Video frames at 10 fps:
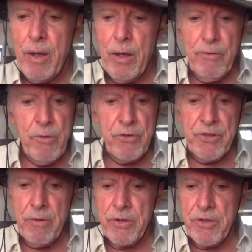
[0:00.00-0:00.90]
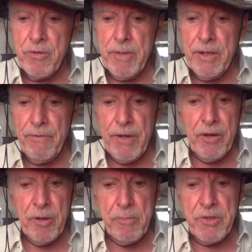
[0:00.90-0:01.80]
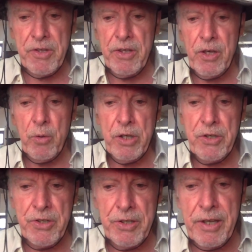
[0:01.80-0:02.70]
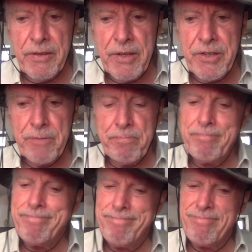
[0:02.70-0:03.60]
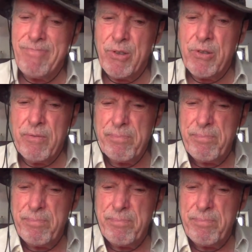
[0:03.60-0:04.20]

Of course, there are too many variables in the equation to get this sort of